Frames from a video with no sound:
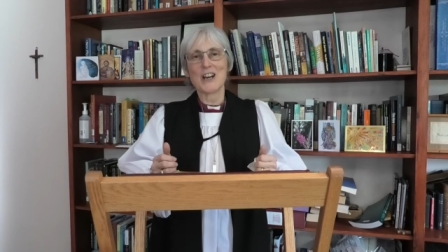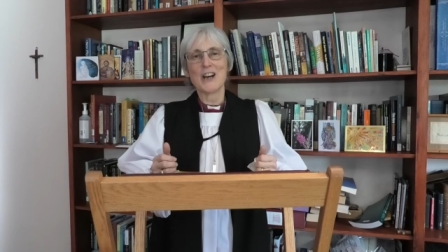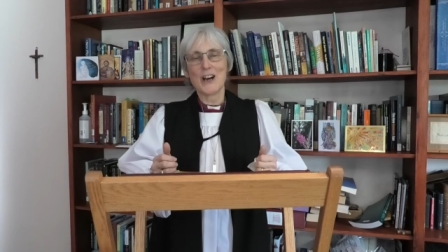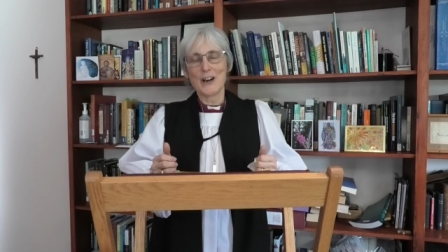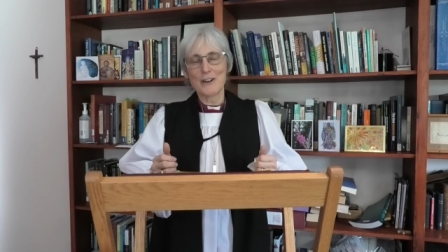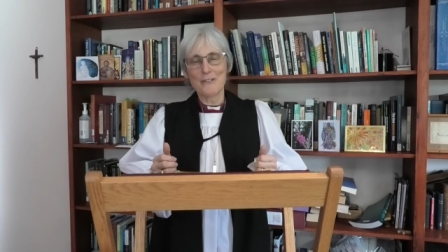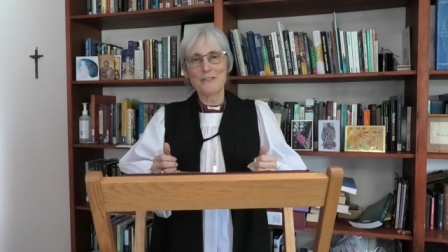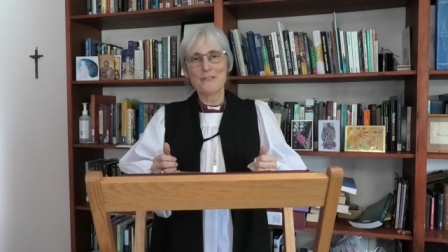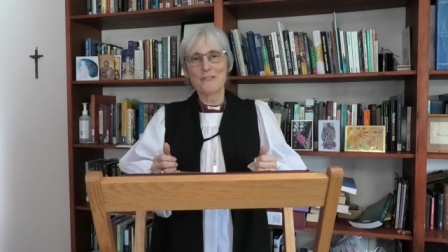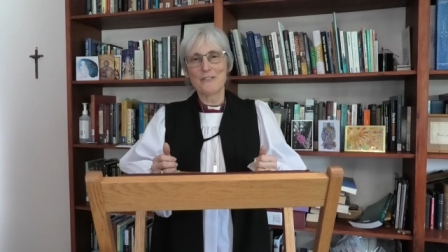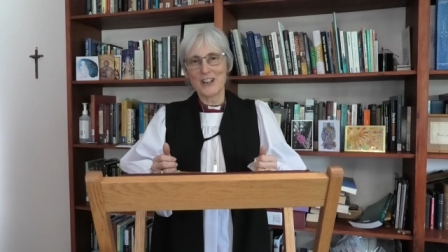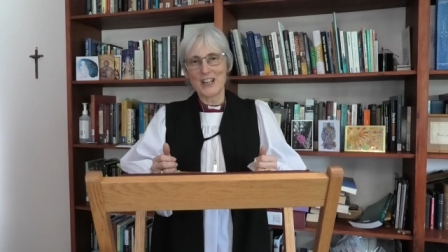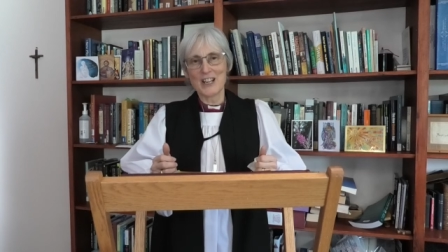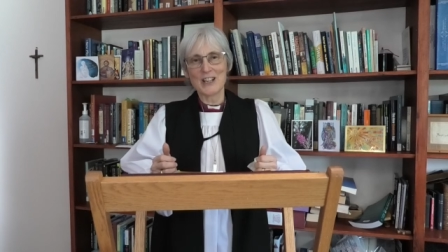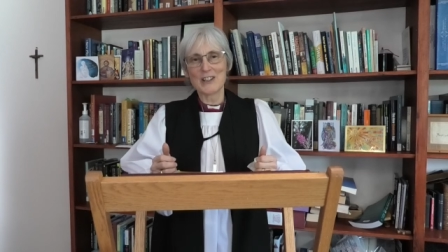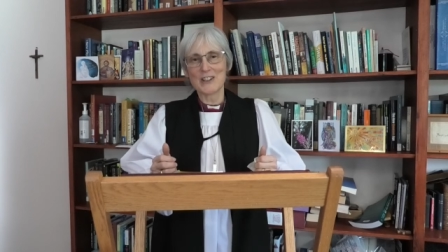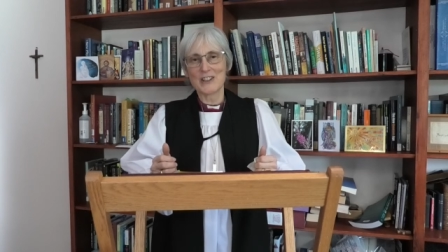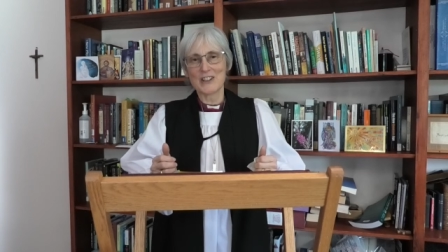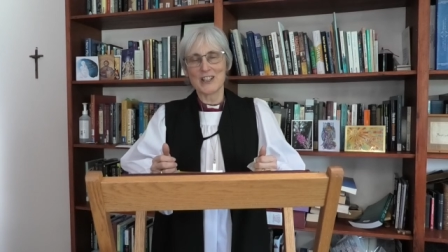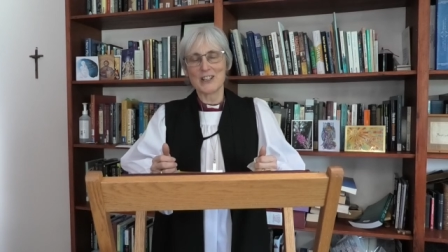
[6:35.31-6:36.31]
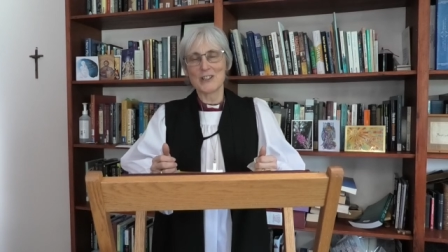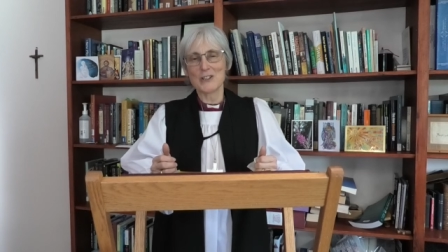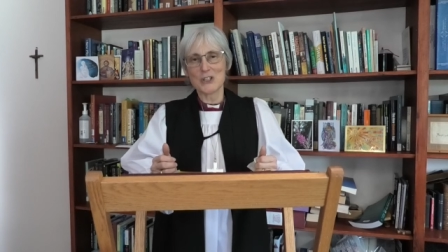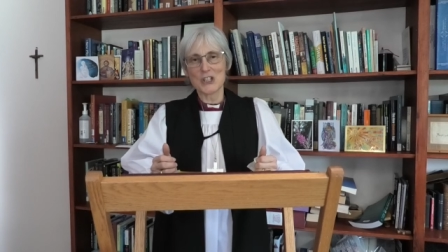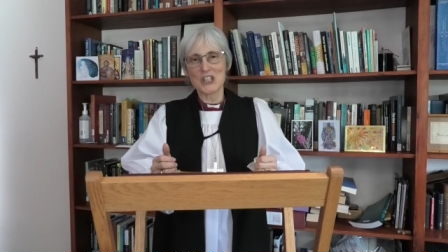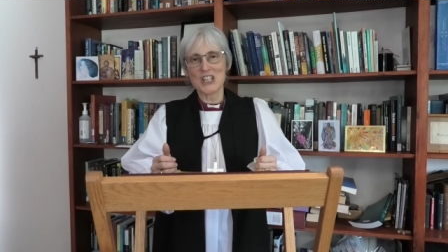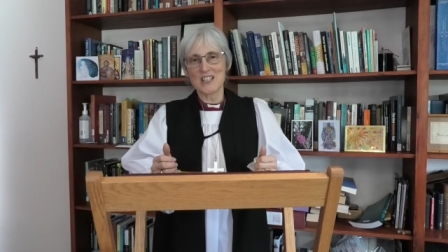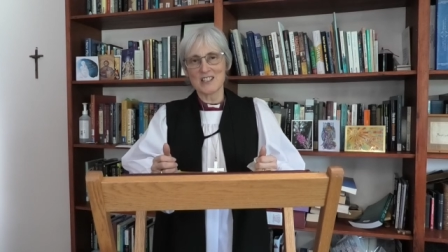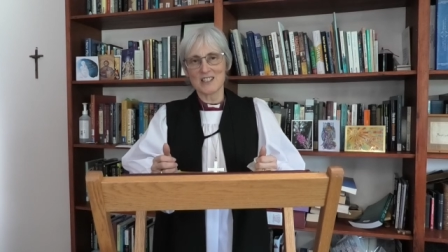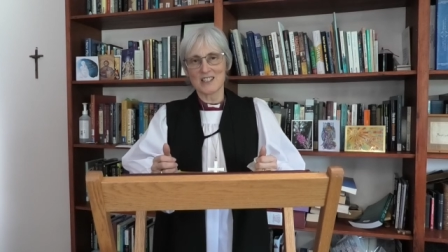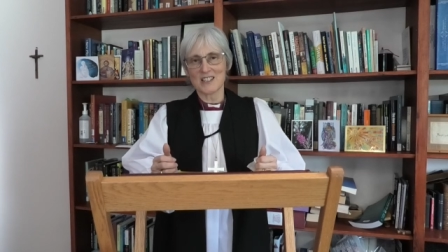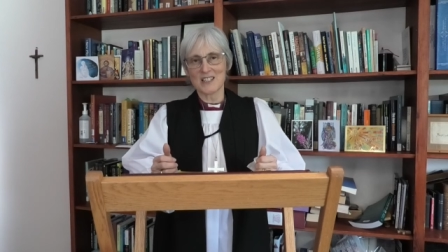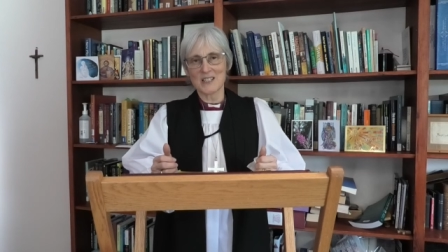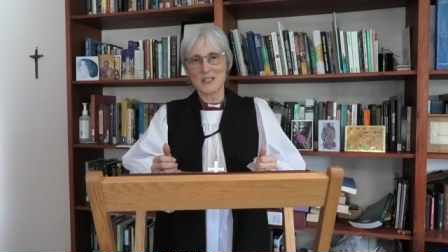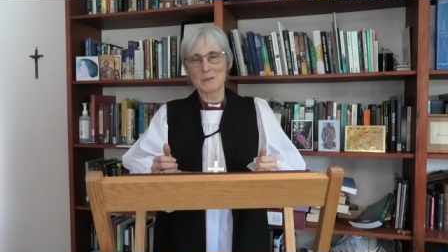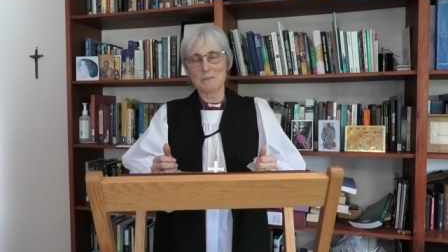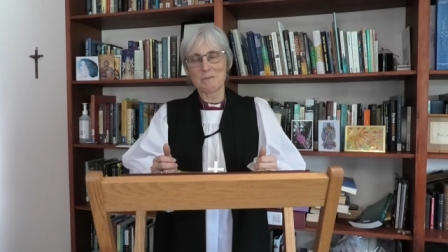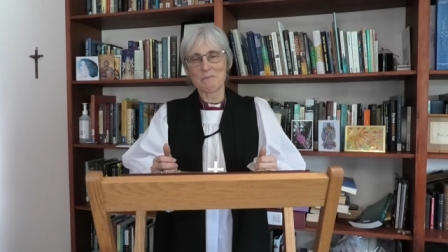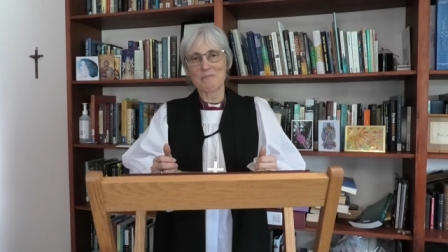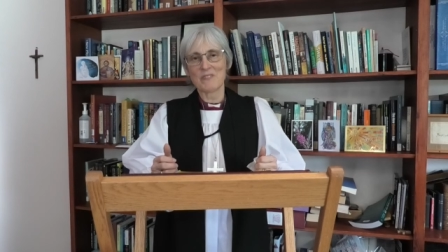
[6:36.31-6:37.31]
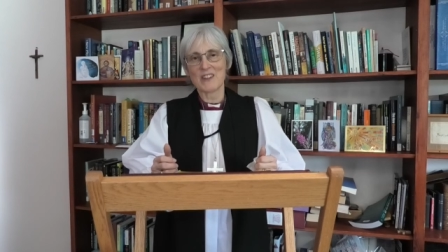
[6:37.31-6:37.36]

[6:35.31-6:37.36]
of faith in Jesus.